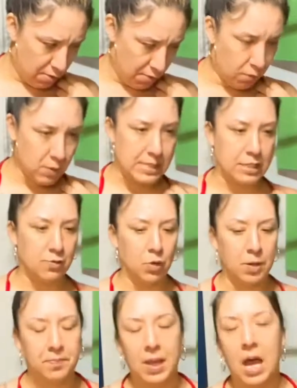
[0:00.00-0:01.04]

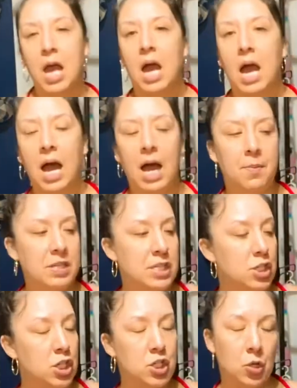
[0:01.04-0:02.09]
464. This
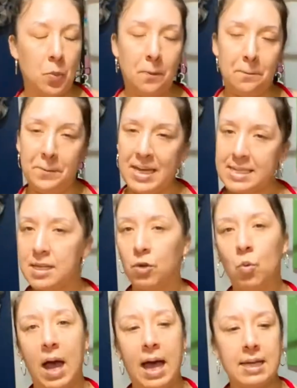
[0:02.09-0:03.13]
is just your basic
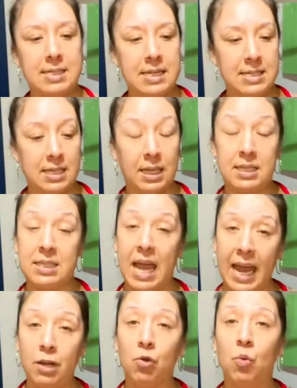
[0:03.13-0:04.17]
wax. It's a
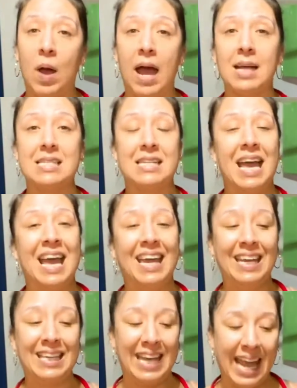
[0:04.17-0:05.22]
container wax.
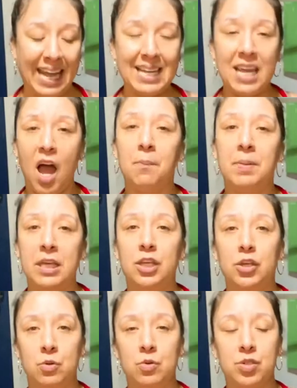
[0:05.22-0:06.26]
It cannot be
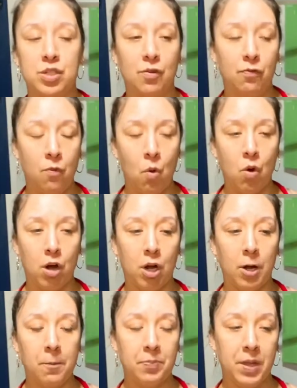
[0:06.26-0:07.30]
used
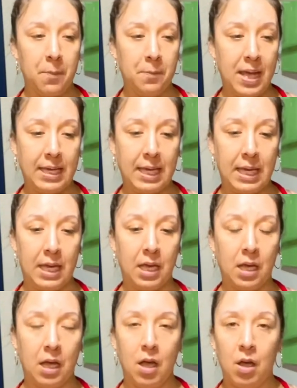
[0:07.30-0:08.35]
for making